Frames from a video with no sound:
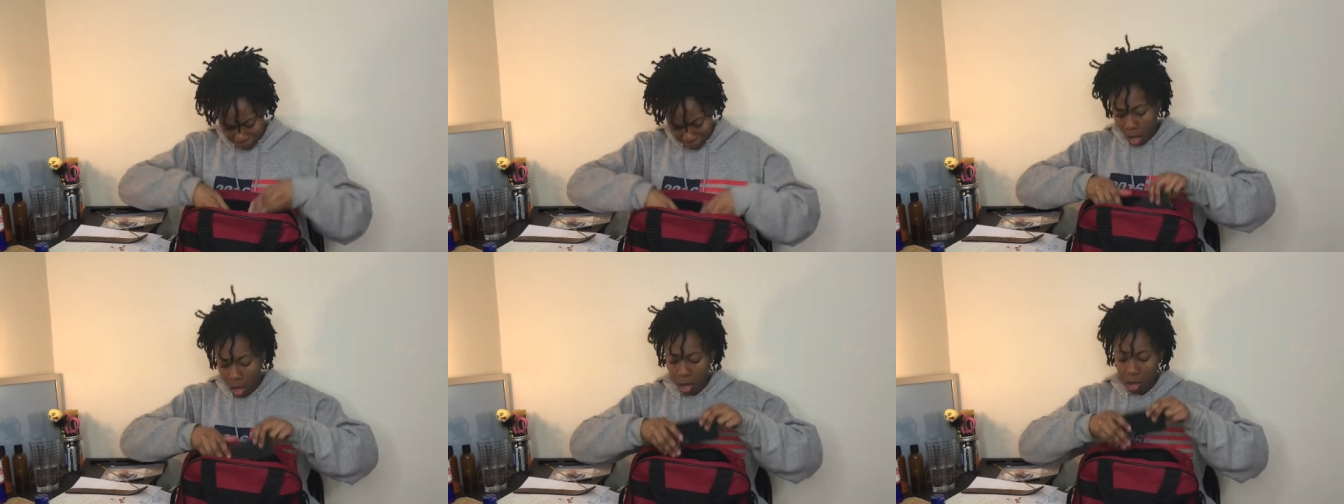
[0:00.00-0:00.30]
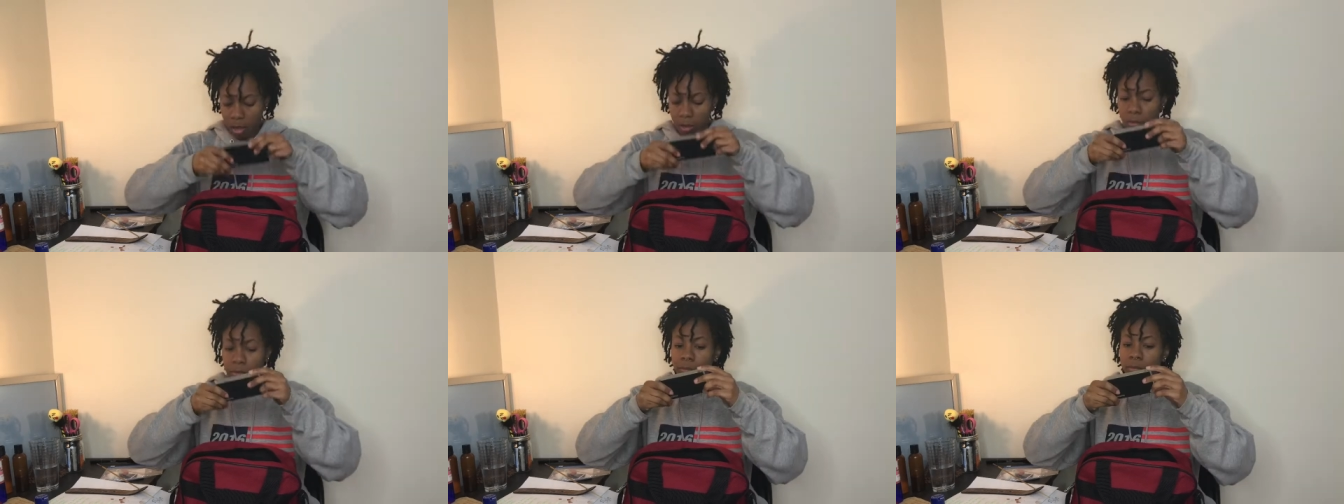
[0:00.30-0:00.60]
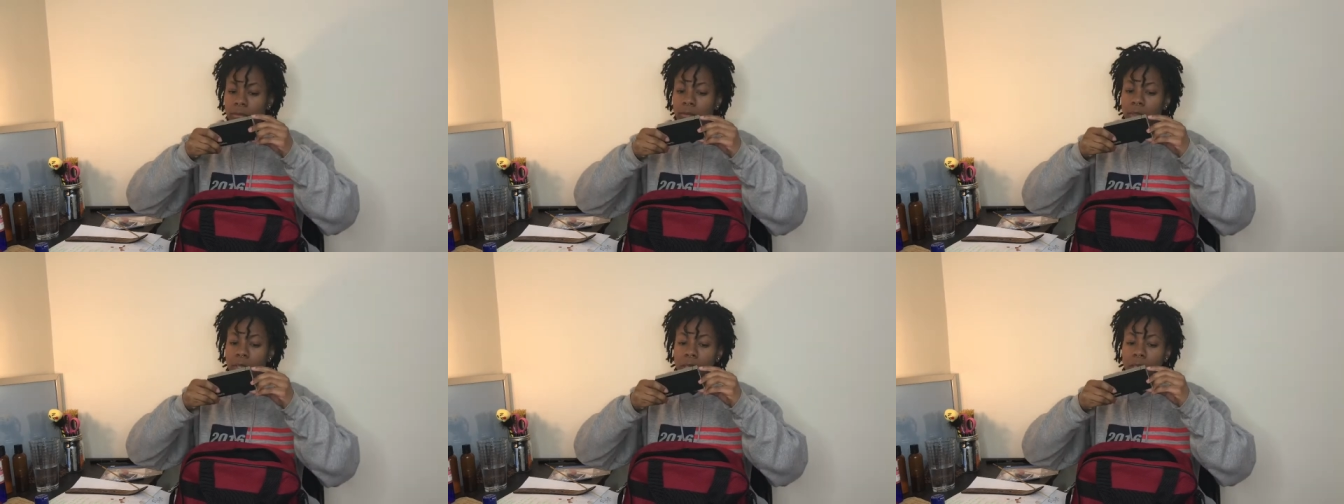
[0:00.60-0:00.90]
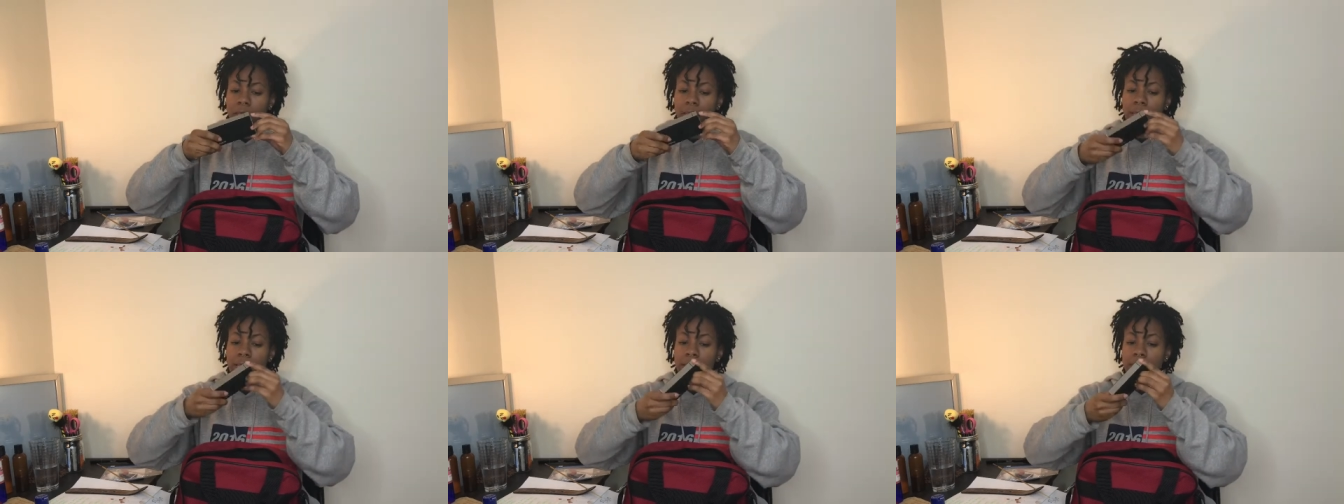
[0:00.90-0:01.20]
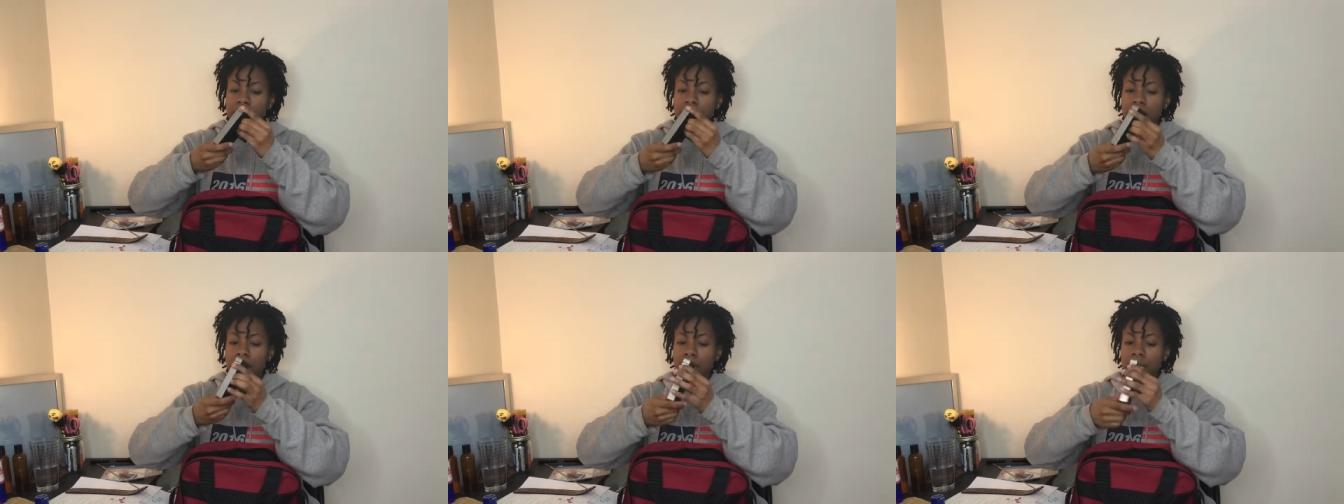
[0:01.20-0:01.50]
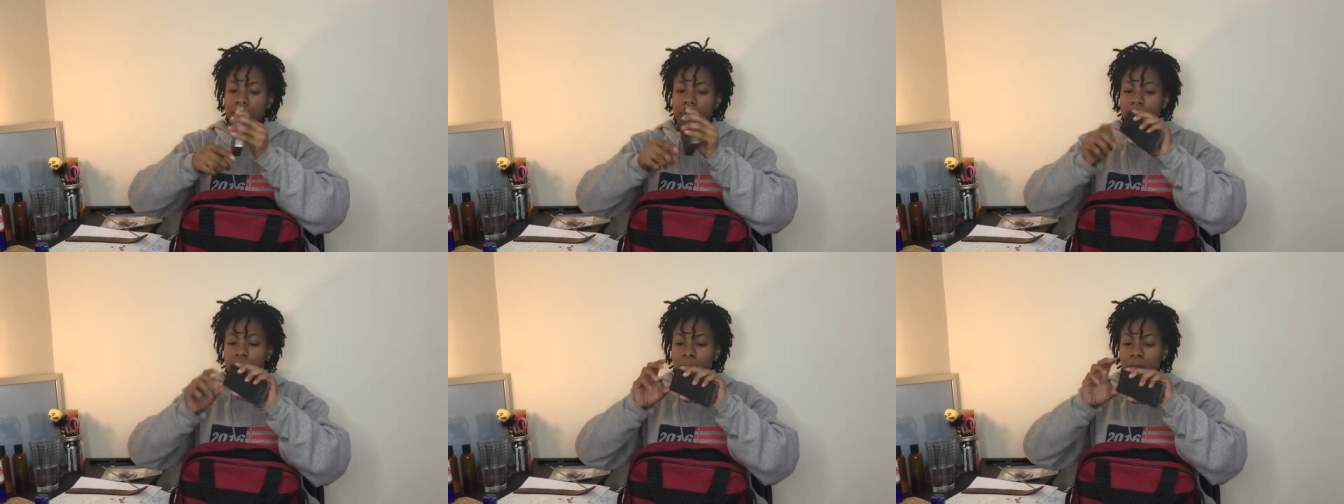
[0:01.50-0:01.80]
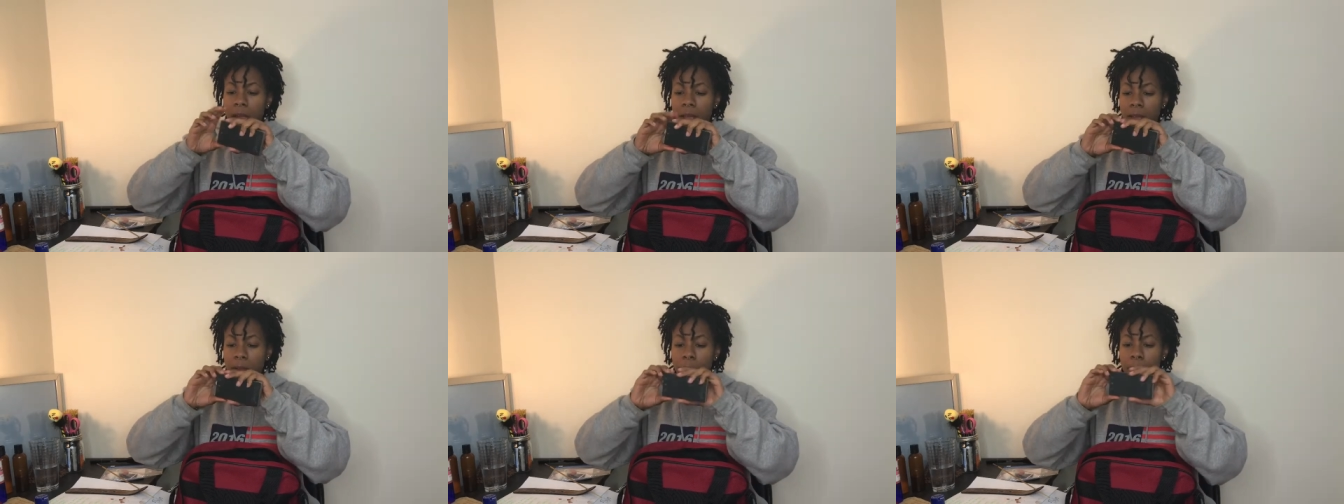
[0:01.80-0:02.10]
Um, this is
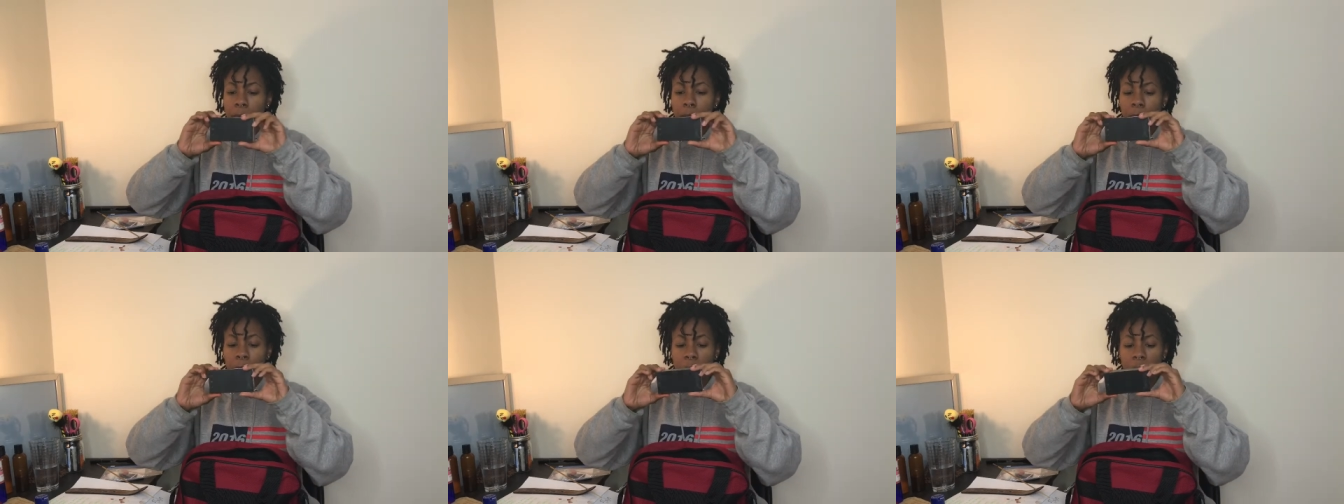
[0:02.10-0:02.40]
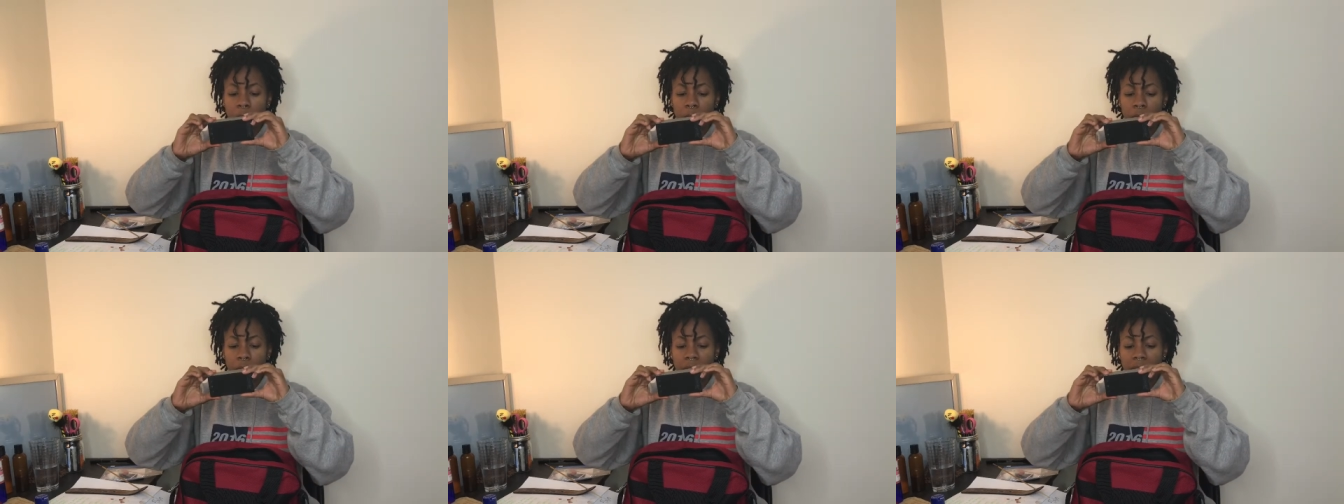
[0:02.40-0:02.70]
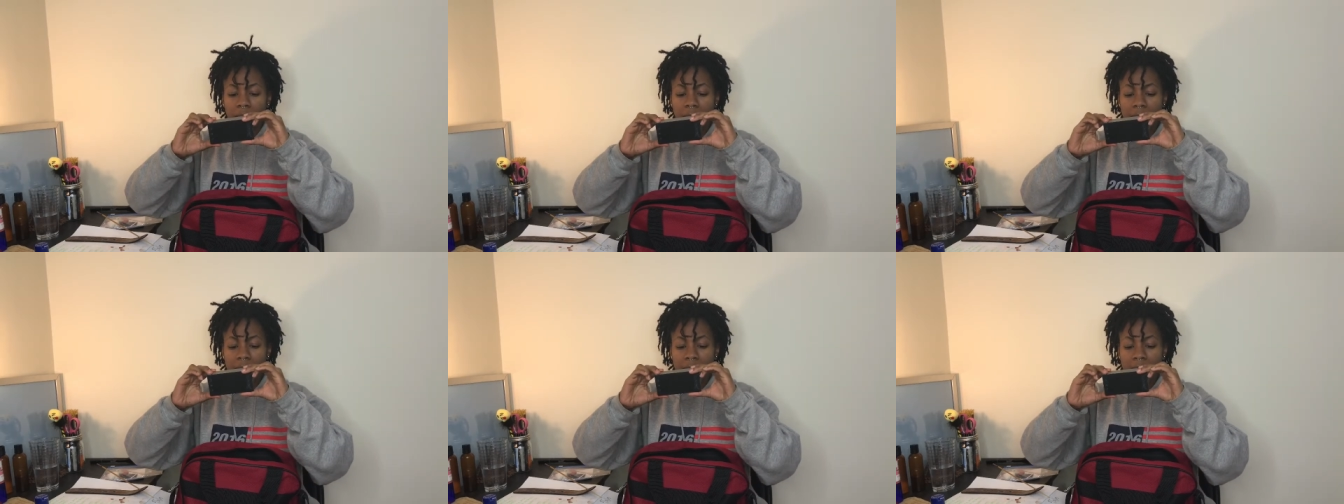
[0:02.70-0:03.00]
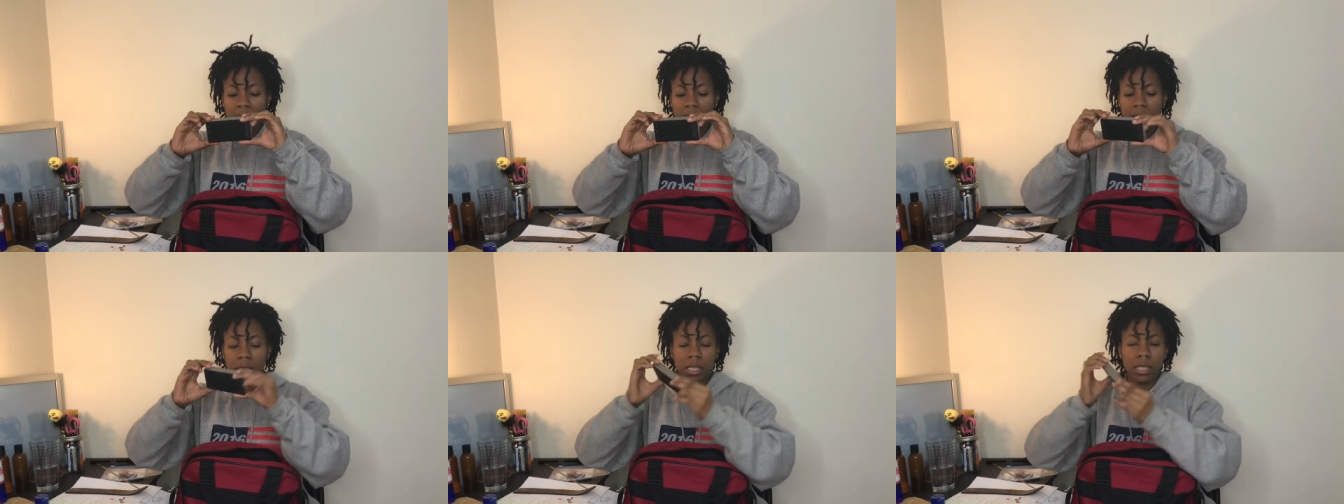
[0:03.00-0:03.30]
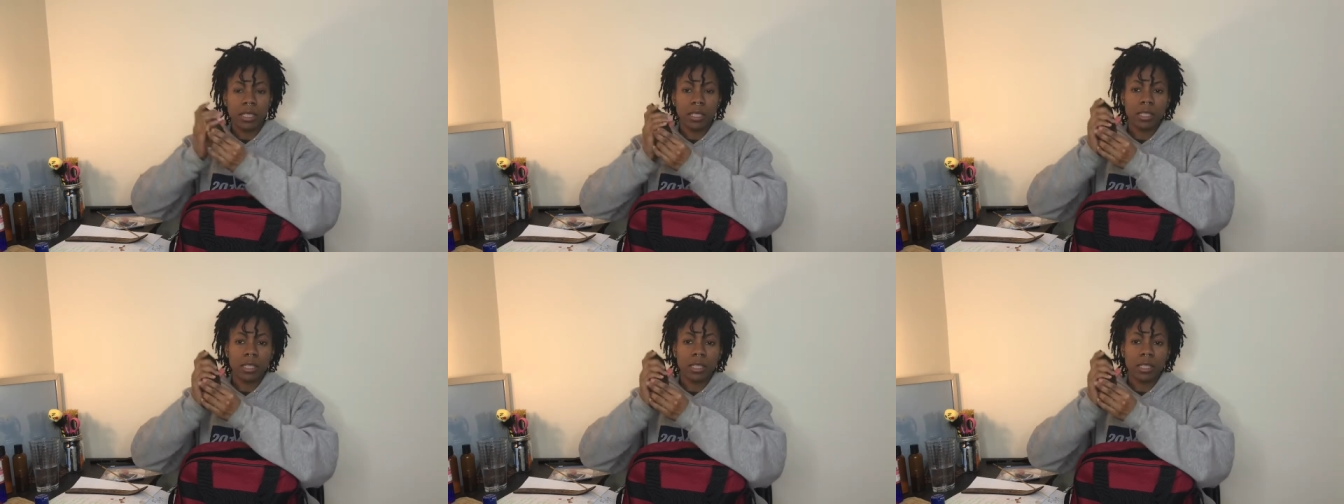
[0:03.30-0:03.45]
my Mophie case.